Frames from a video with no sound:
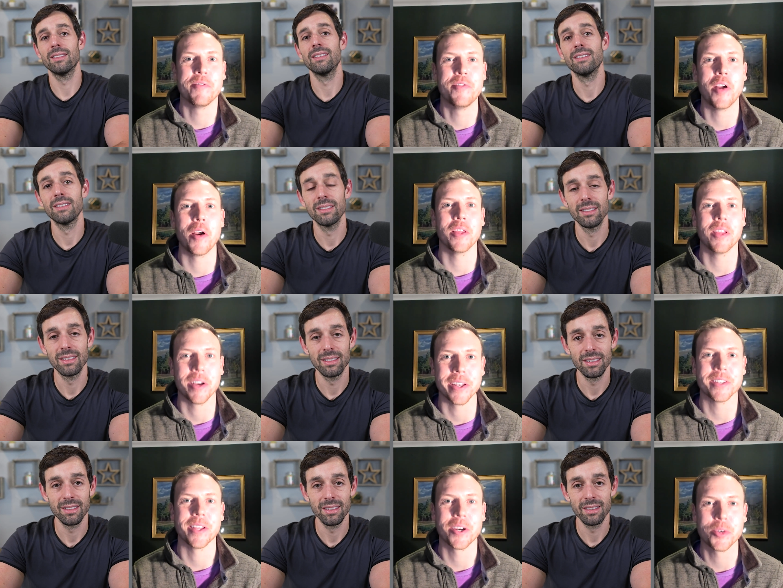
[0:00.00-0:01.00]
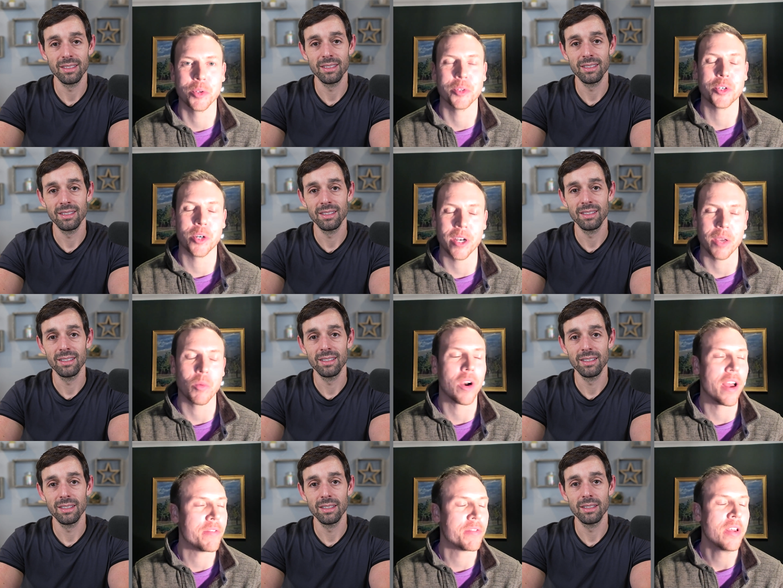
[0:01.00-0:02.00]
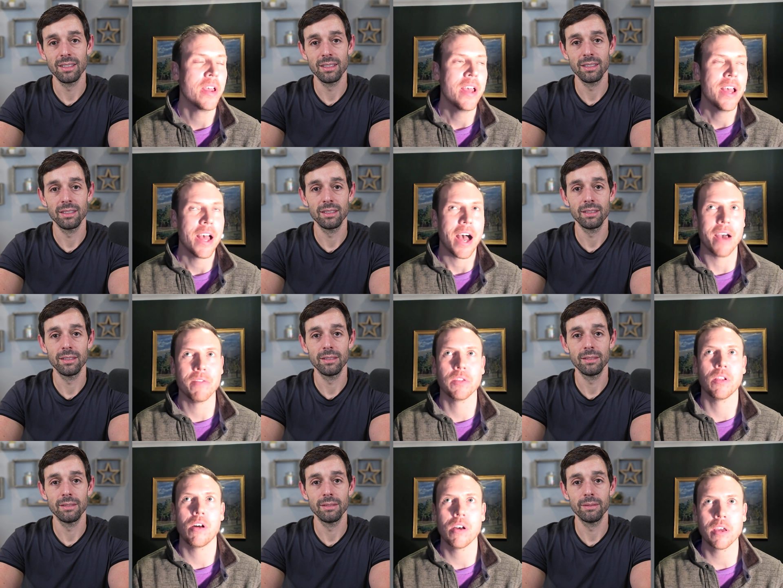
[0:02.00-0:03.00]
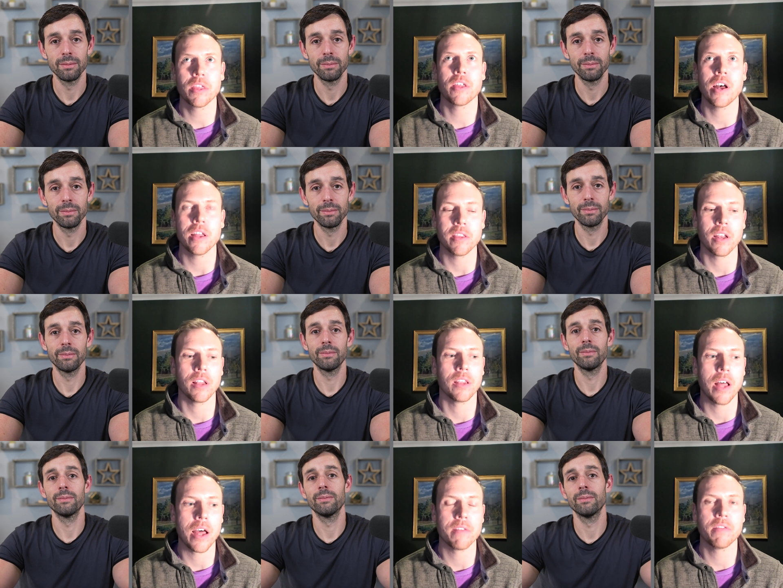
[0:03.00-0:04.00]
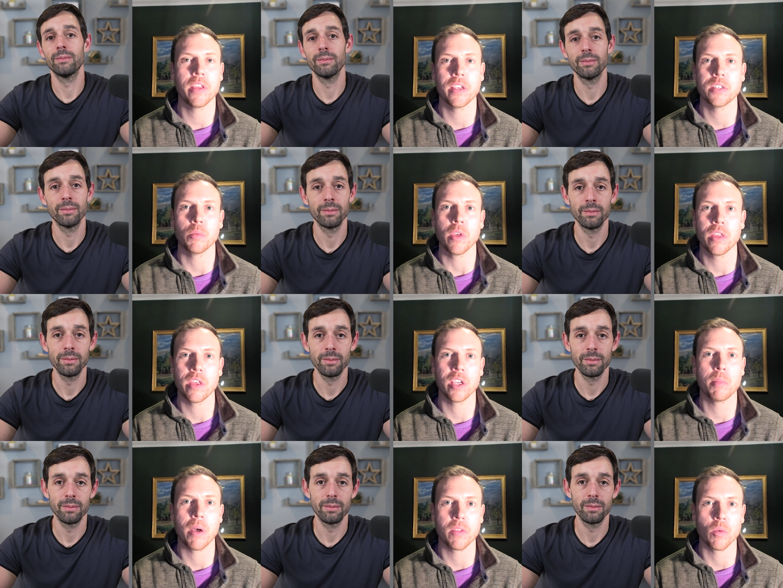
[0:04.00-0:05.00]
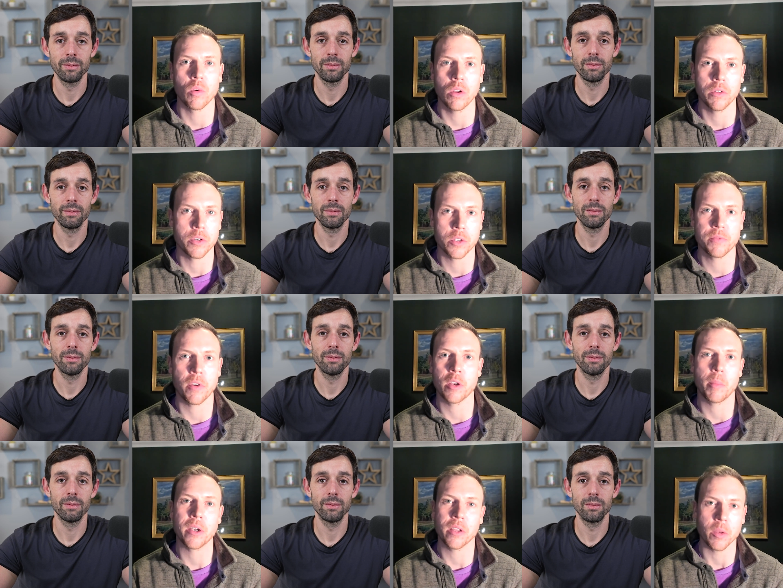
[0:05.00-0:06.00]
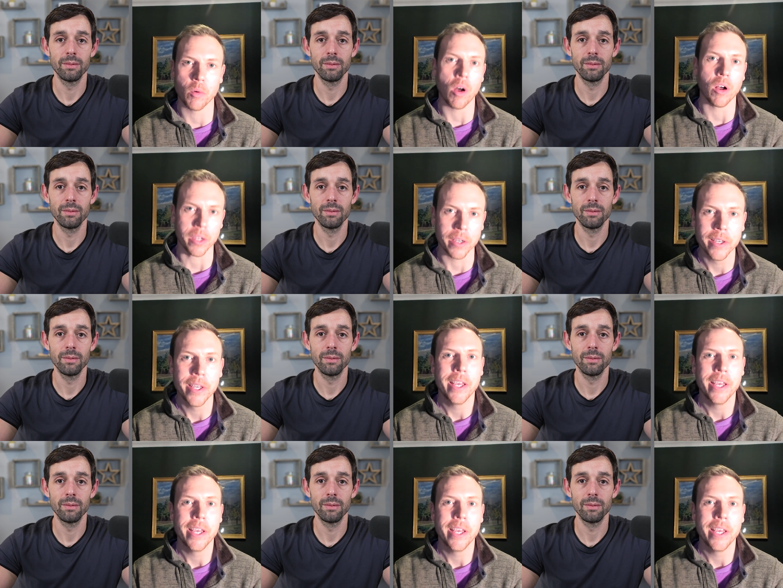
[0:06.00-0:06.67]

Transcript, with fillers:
Speaker 1: a very long intellectual journey where I've I've long thought that a lot of things that we think about the world are just fundamentally wrong.